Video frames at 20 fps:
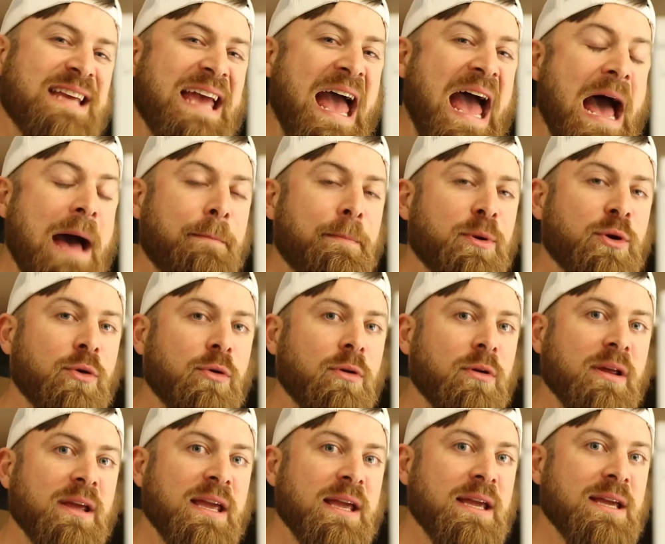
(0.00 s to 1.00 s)

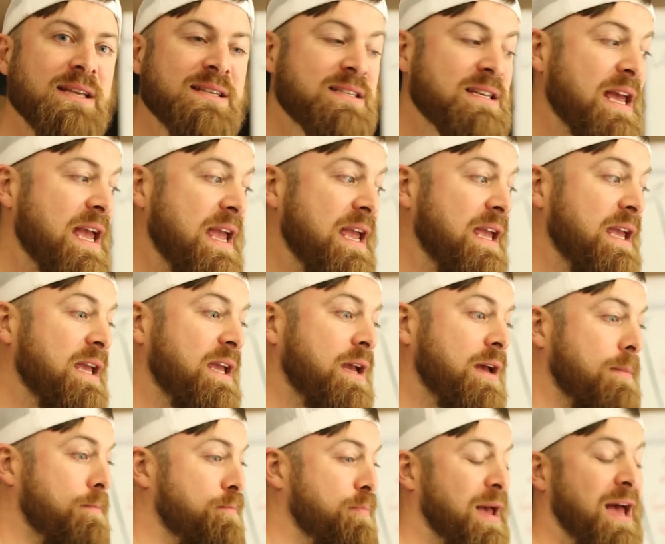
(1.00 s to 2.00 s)
Capital is a
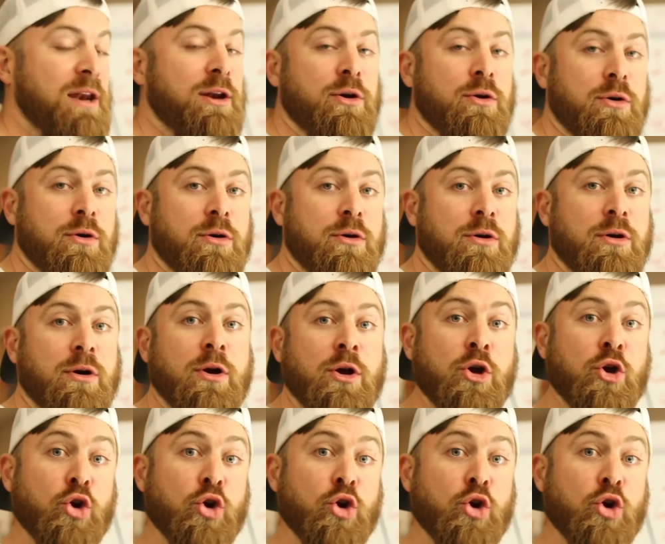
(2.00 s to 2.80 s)
competitor